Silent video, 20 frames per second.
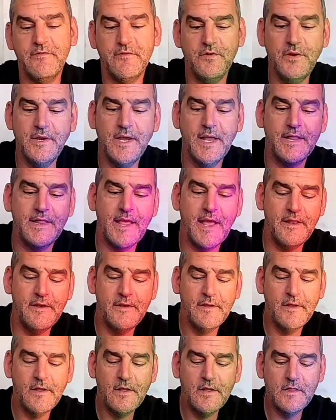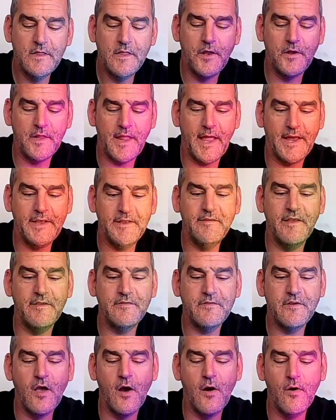So you get that little like
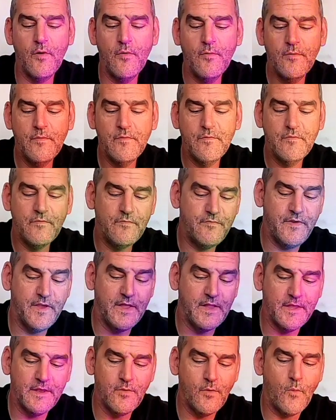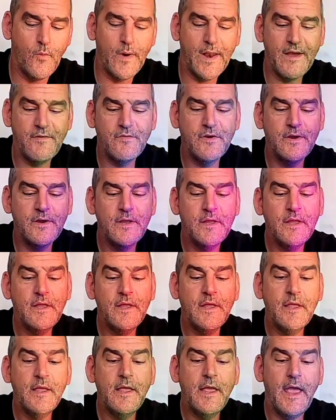disco feeling or whatever.
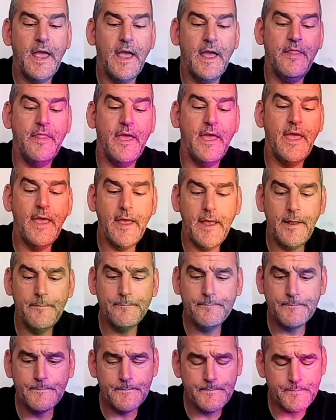And then,